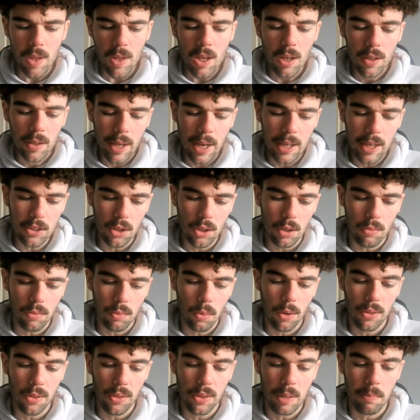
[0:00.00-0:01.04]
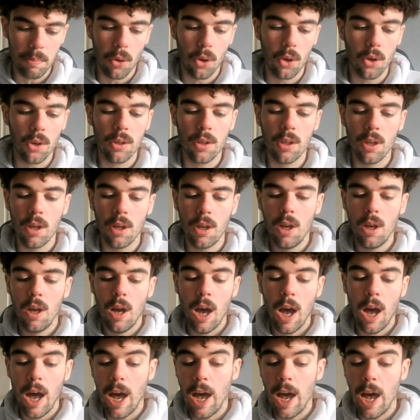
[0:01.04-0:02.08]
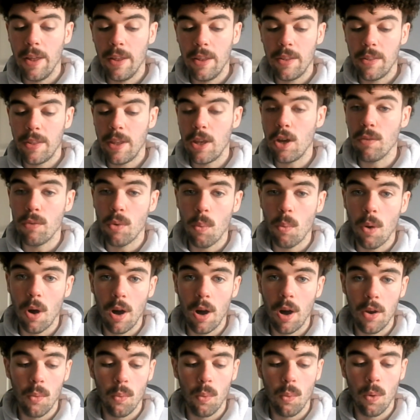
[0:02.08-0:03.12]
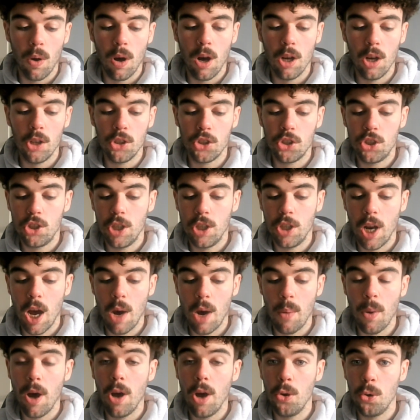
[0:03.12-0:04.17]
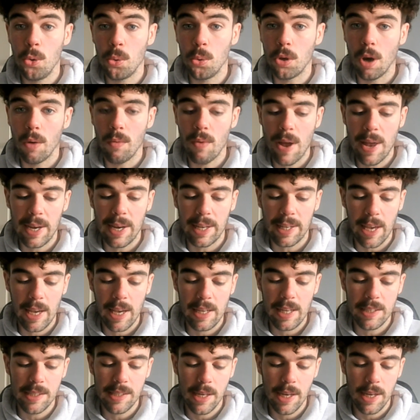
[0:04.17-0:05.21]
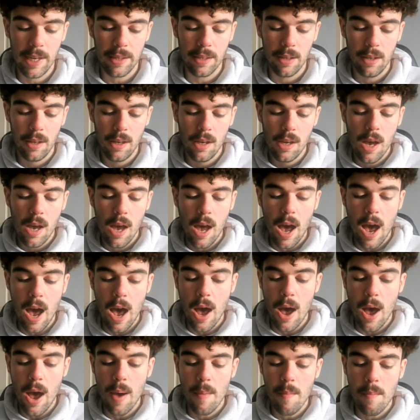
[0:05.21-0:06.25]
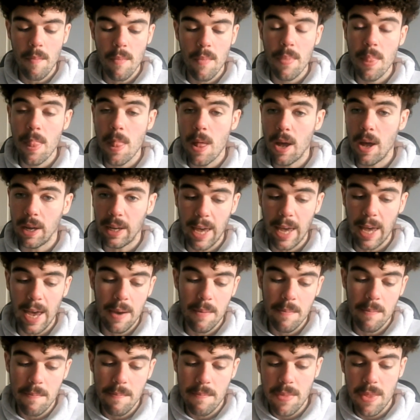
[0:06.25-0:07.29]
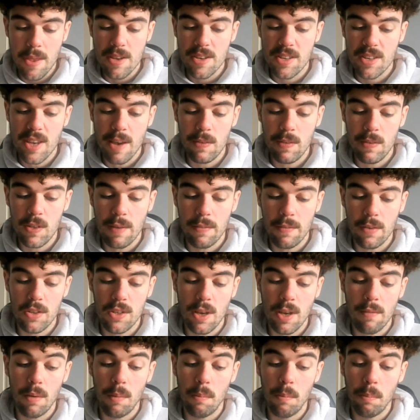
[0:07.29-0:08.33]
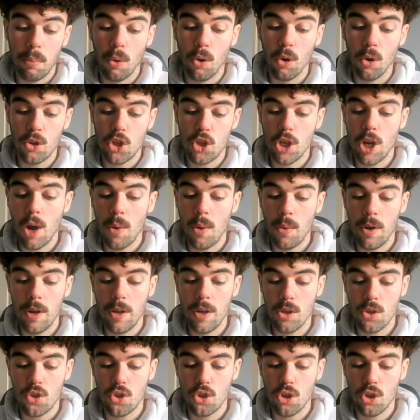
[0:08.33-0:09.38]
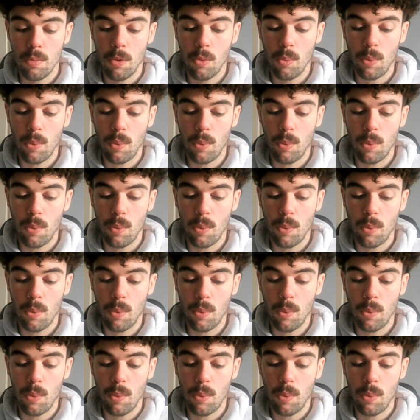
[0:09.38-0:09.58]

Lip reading: there's another one debunked. The other one was Genoa, who got relegated. Again, 777 bought Genoa in the summer